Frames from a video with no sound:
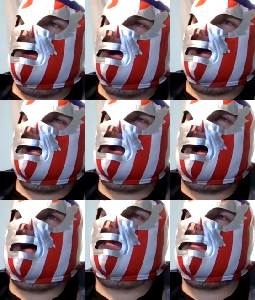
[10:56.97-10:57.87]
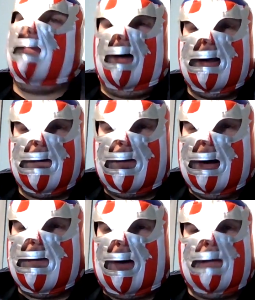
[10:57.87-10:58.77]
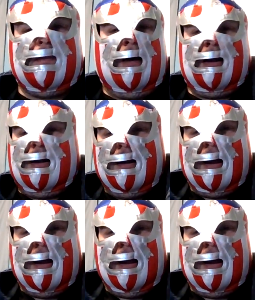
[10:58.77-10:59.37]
And I'll be playing it forever. I'll be buying it on